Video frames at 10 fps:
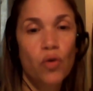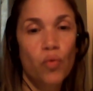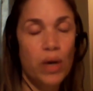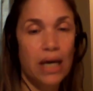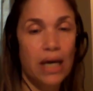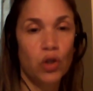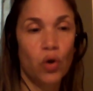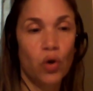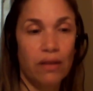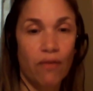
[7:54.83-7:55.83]
We can
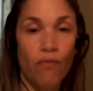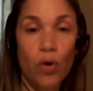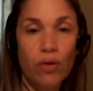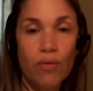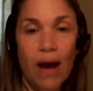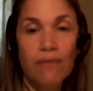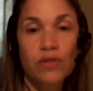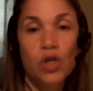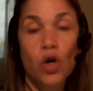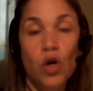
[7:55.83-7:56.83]
look at the photographs,